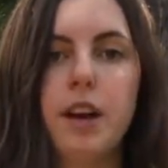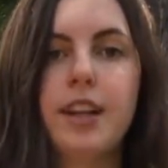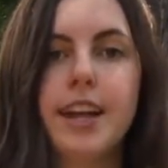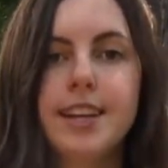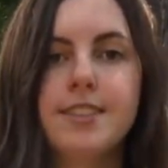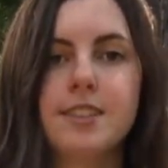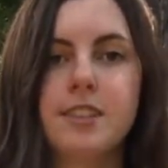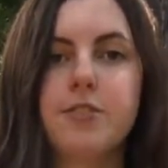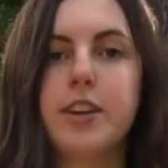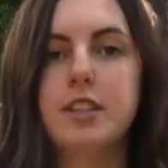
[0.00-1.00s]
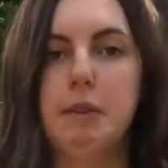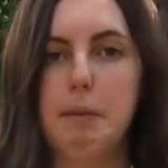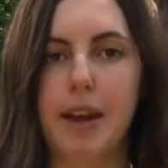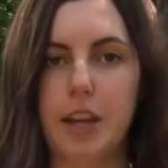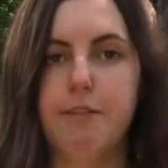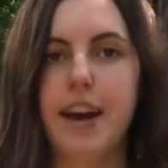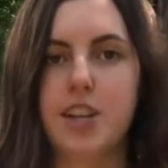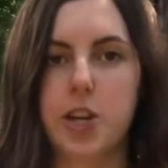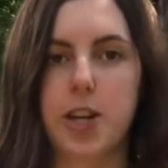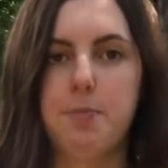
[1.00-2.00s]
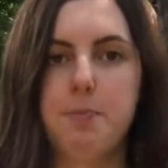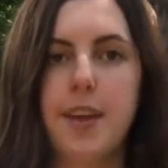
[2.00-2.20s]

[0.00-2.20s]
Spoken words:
a license for it to be manufactured.